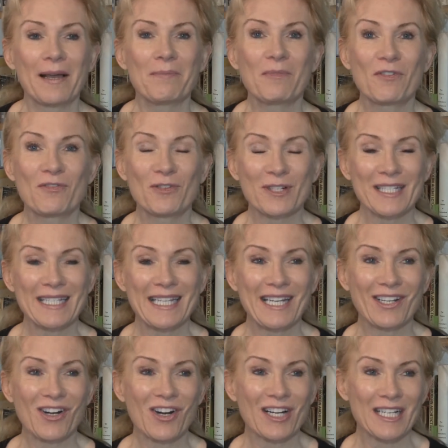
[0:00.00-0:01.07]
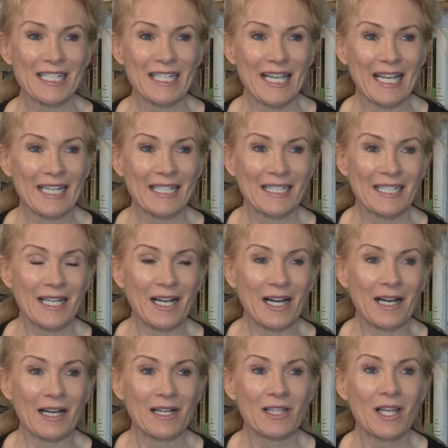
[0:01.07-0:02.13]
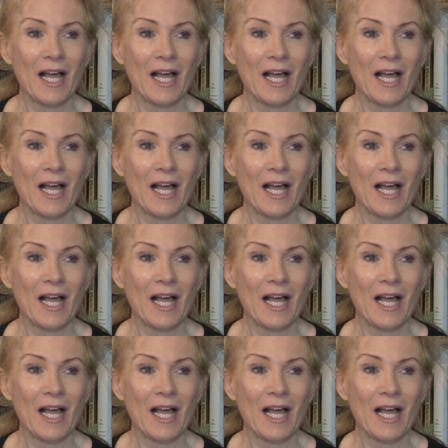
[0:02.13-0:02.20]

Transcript: Before seeing an architect, a